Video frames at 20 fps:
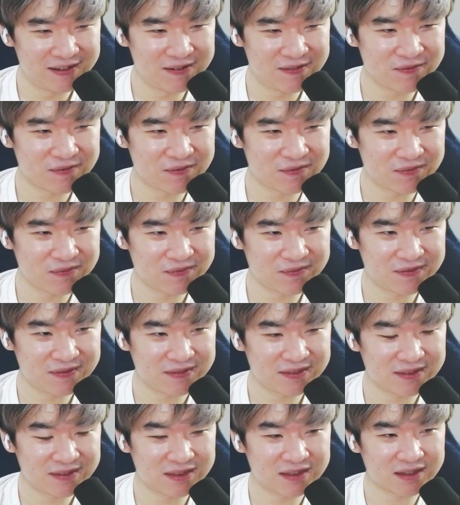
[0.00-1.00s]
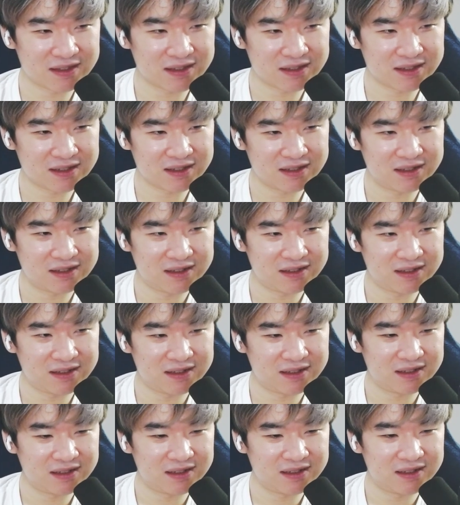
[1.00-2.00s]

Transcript: [no speech]